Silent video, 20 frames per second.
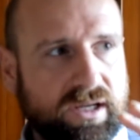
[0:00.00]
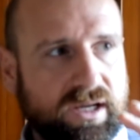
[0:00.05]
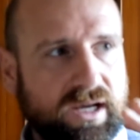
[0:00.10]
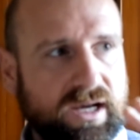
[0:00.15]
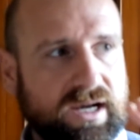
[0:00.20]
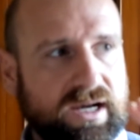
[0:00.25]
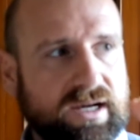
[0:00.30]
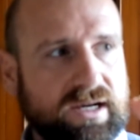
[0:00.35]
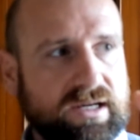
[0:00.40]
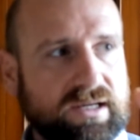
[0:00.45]

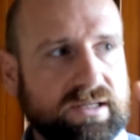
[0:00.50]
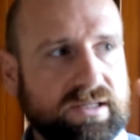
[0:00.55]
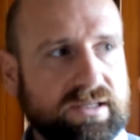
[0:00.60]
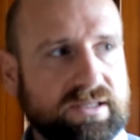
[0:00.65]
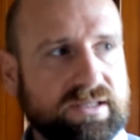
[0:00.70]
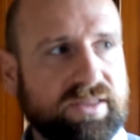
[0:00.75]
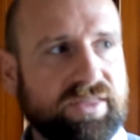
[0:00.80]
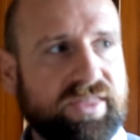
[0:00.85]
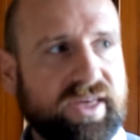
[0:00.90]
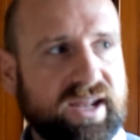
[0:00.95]

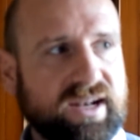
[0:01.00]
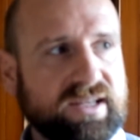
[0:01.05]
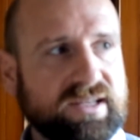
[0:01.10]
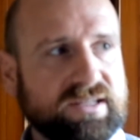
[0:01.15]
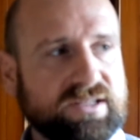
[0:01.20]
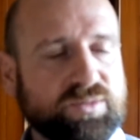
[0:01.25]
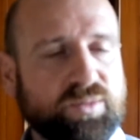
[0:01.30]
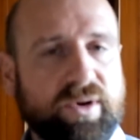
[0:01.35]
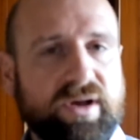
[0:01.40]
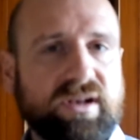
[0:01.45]
That
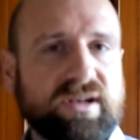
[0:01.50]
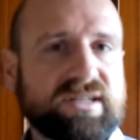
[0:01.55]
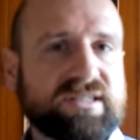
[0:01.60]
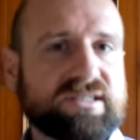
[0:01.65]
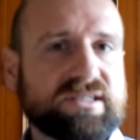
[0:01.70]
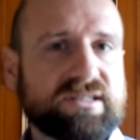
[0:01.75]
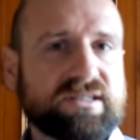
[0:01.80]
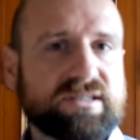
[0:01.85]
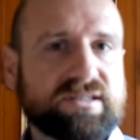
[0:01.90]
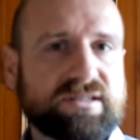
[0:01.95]
is one
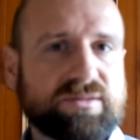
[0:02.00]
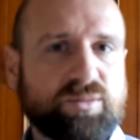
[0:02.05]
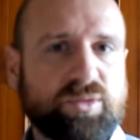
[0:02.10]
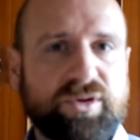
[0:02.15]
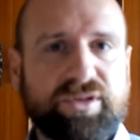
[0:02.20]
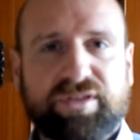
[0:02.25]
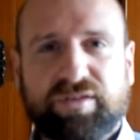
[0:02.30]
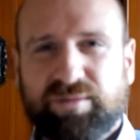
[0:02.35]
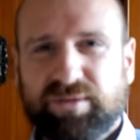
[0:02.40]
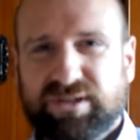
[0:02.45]
lesson's
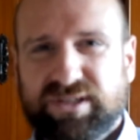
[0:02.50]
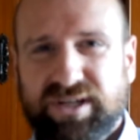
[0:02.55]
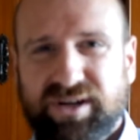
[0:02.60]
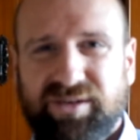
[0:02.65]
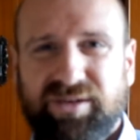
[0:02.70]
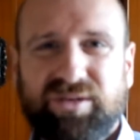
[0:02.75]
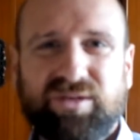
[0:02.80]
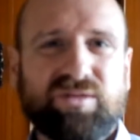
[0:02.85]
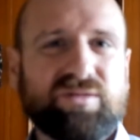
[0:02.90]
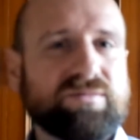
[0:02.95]
worth of
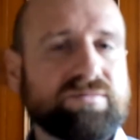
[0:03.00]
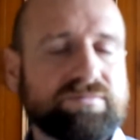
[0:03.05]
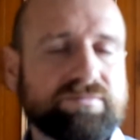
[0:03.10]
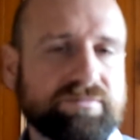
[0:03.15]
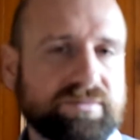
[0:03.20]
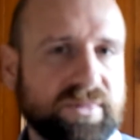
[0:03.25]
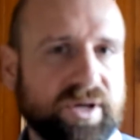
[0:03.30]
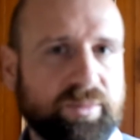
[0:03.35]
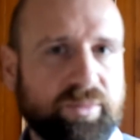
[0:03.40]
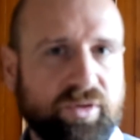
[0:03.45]
material,
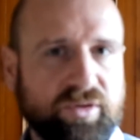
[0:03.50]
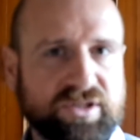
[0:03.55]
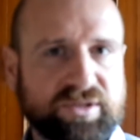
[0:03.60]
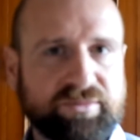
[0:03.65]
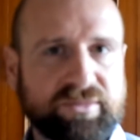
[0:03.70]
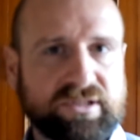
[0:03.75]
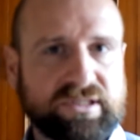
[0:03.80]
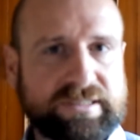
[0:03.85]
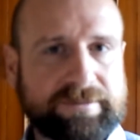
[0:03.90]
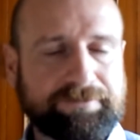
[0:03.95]

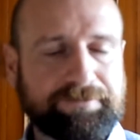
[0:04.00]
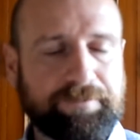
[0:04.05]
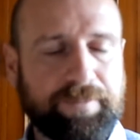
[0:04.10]
approximately.